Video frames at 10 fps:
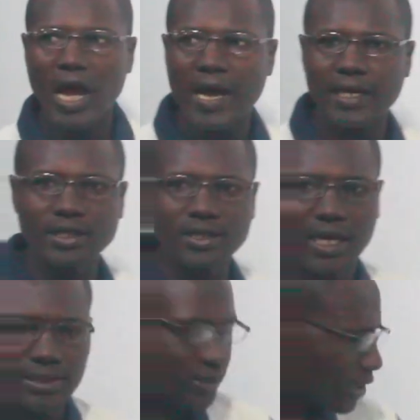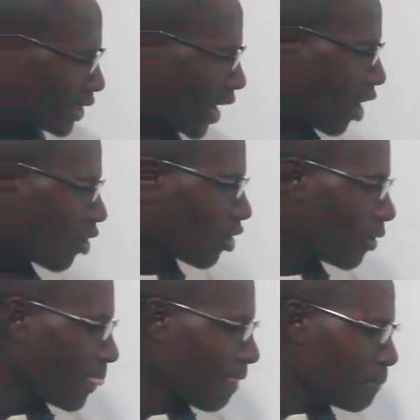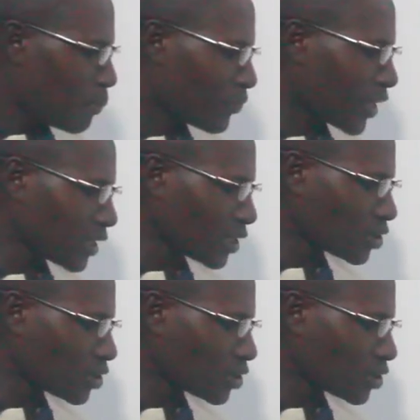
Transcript: are intact. Now, this